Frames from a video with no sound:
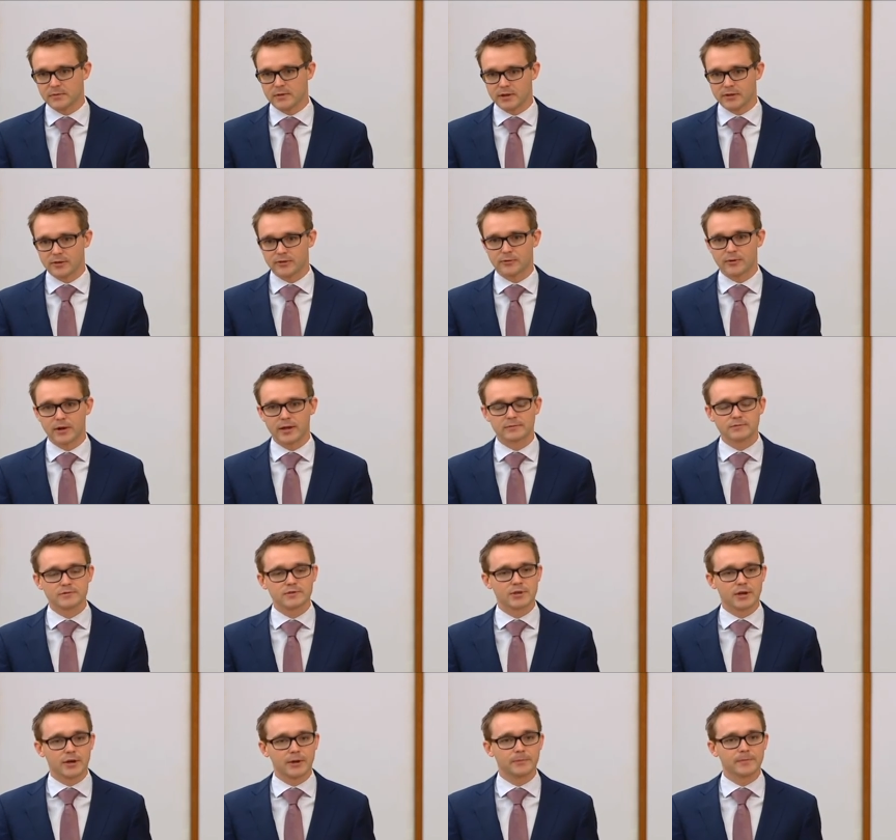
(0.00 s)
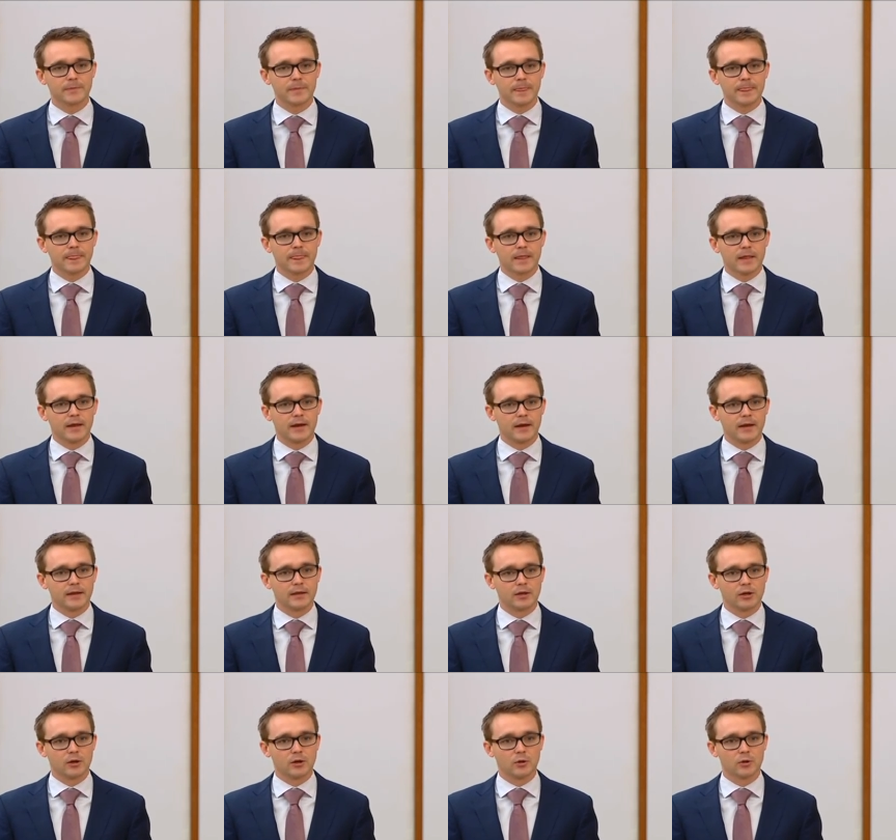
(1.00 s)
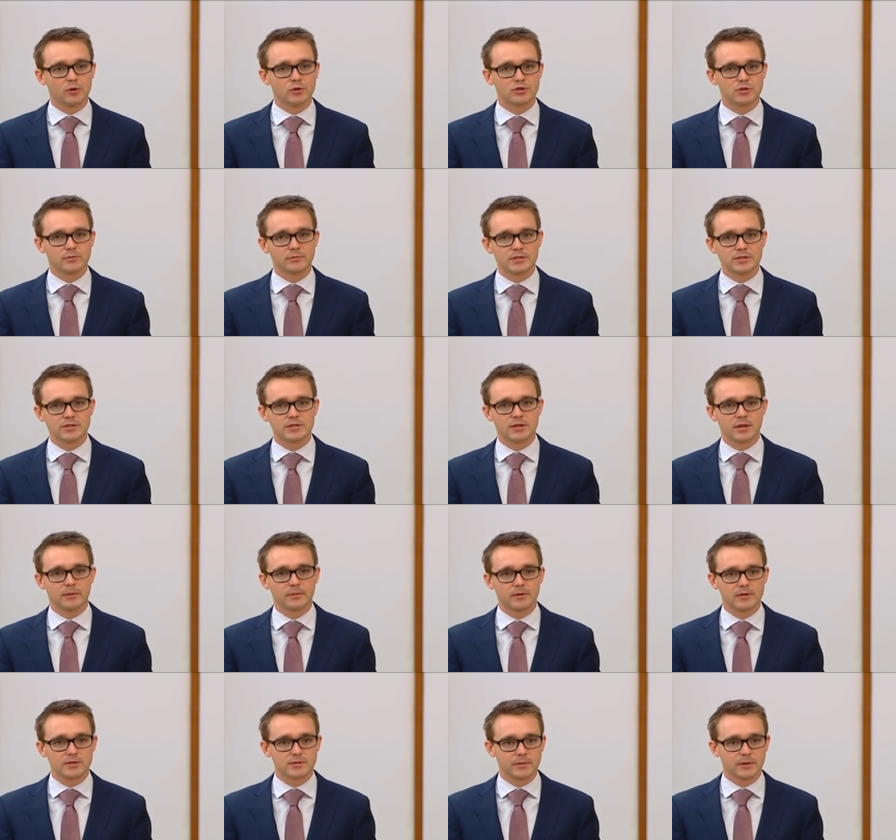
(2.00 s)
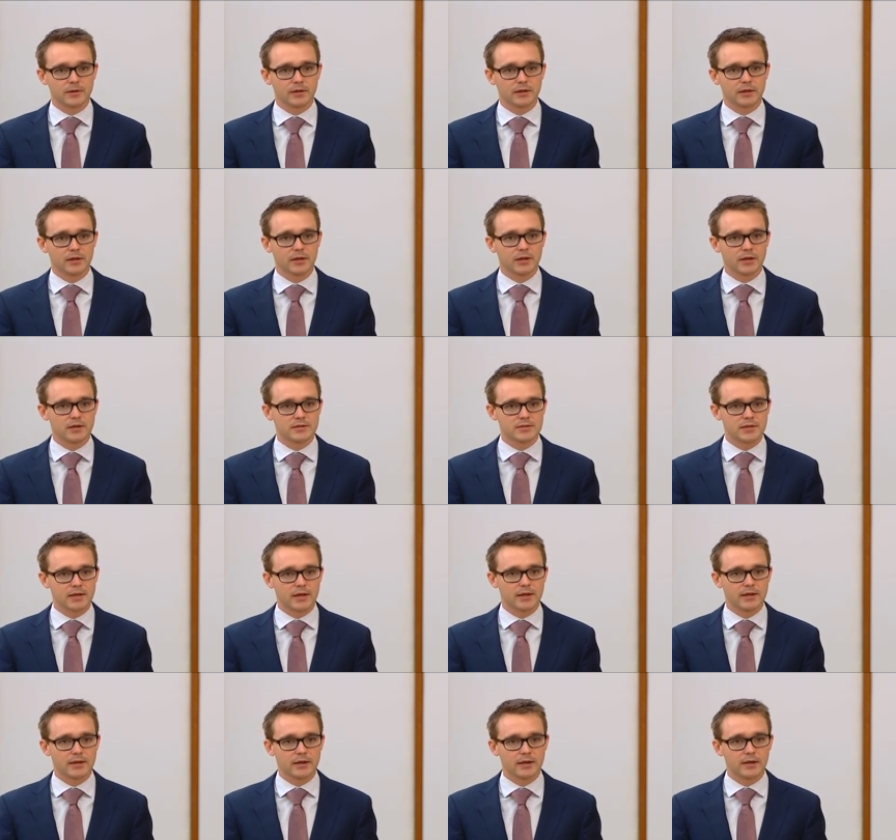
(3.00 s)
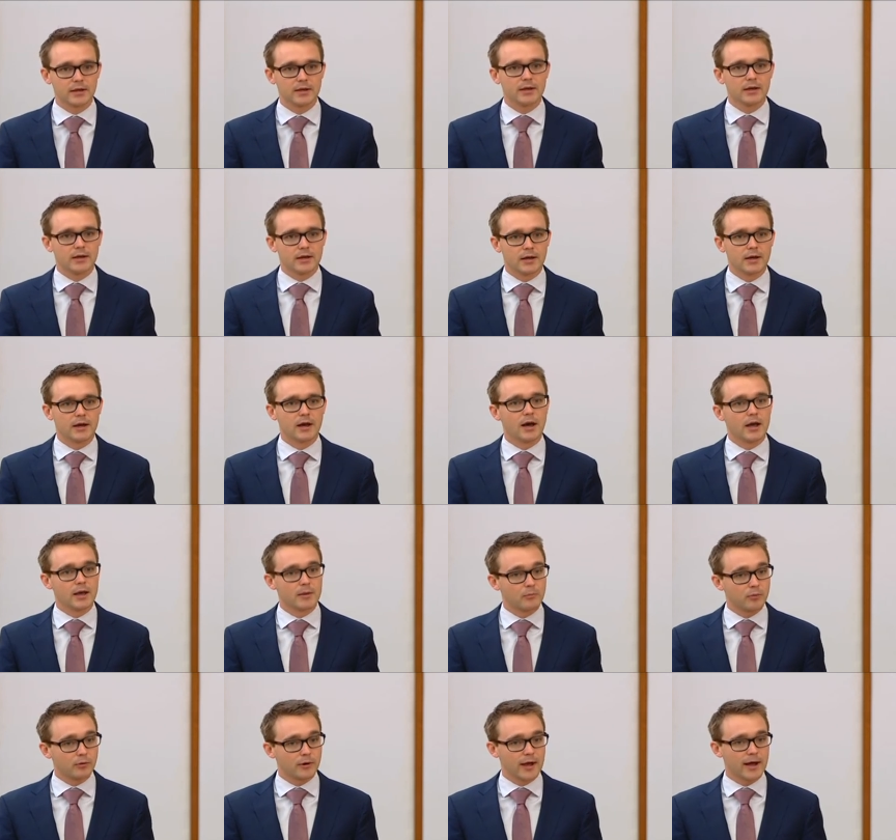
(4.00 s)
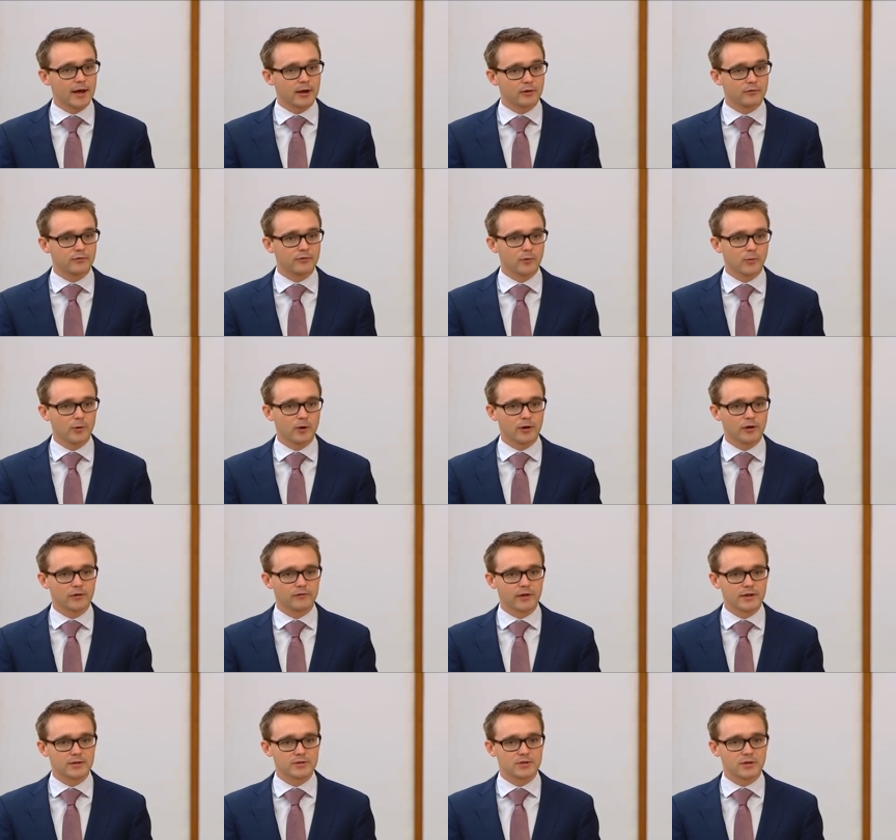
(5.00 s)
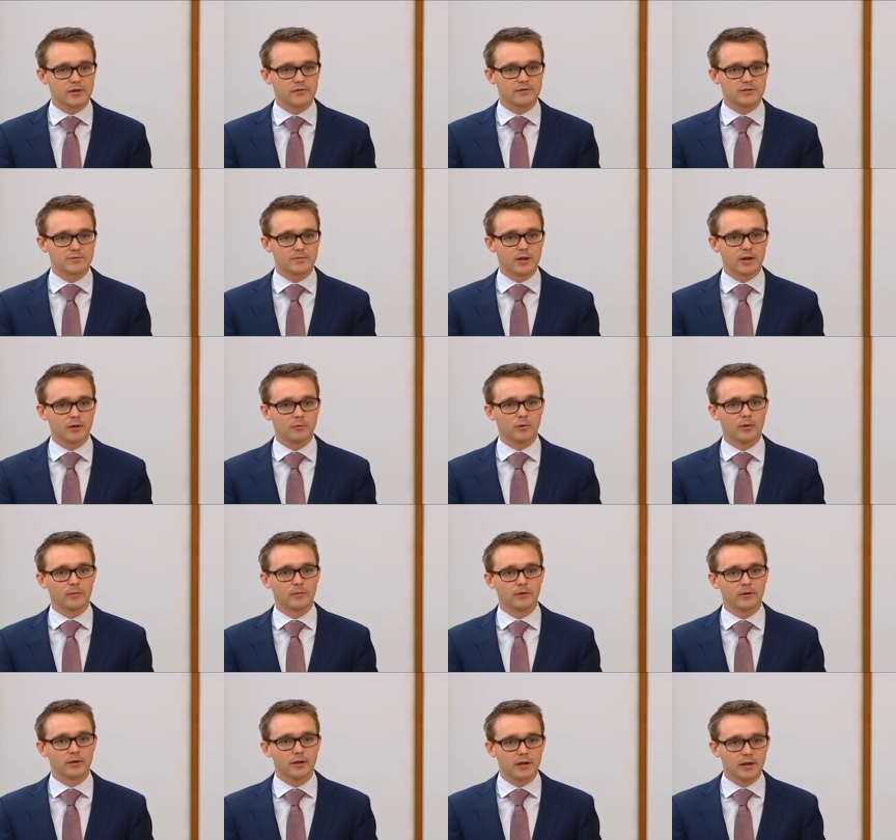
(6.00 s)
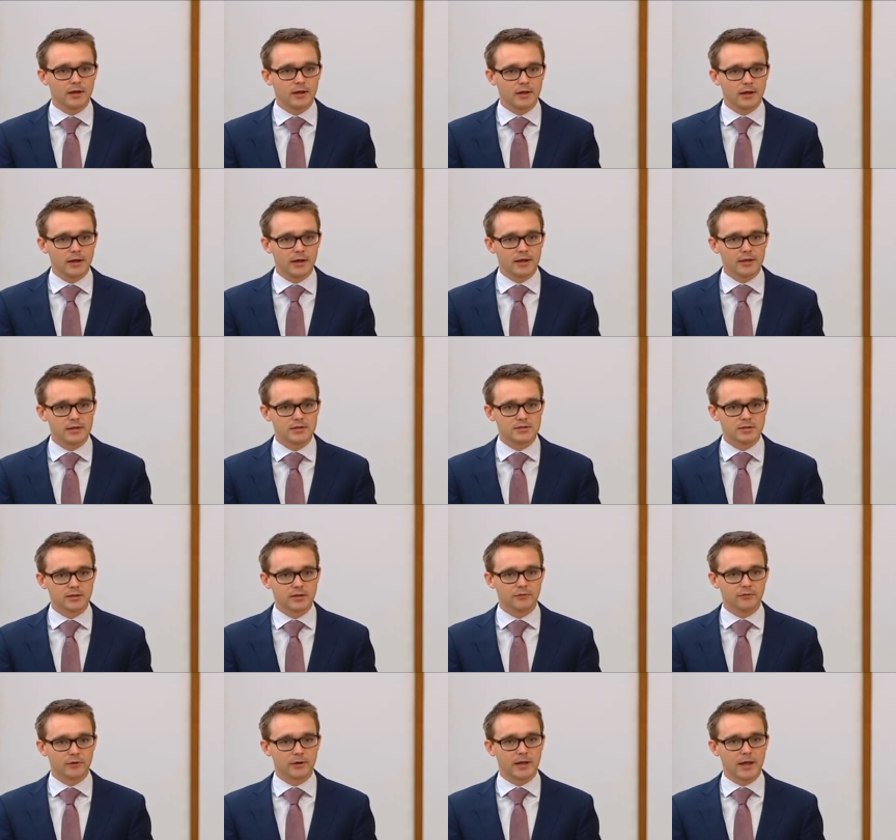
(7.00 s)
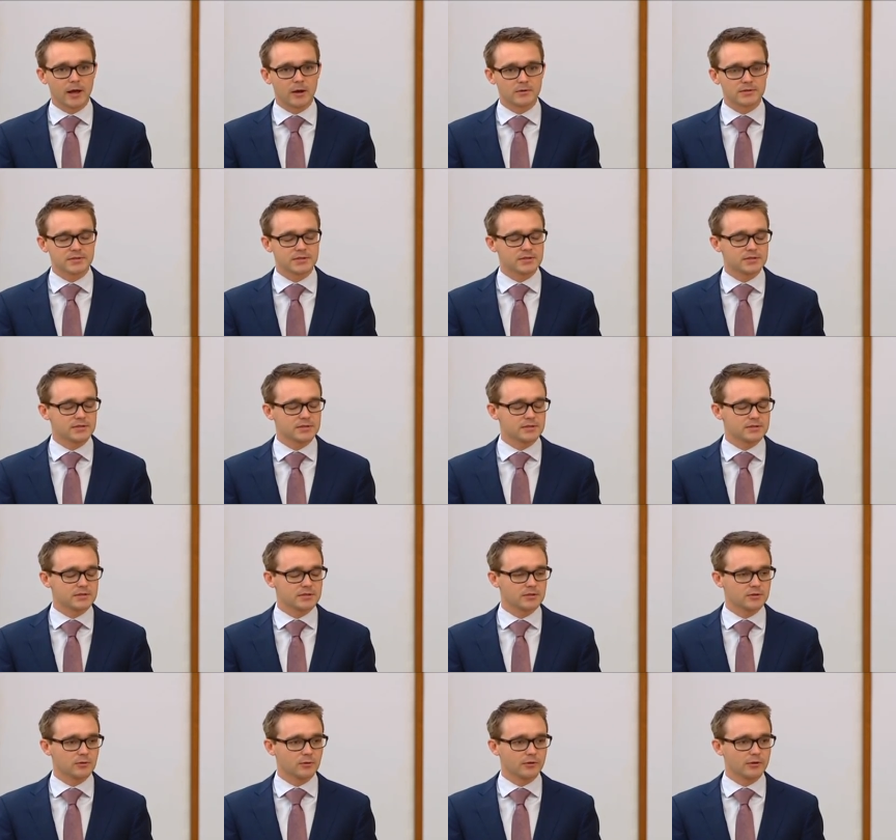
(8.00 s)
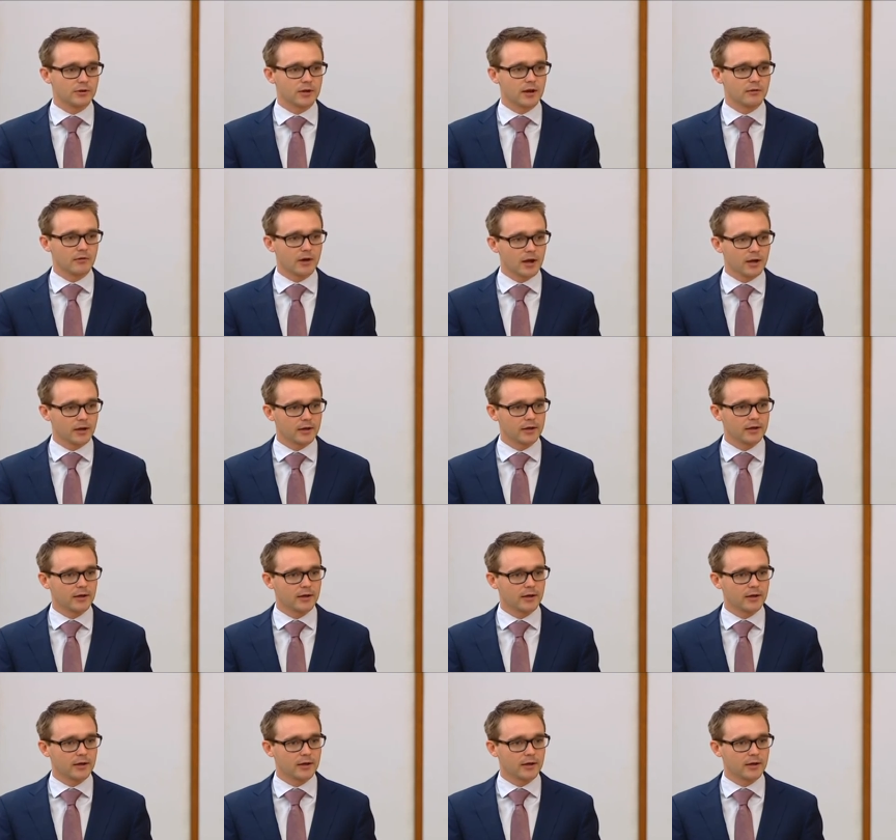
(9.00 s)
threat. So, in conclusion, Mr Deputy Speaker, can I say uh, I am proud of the work of our servicemen and women uh, in delivering our assistance in northern Iraq.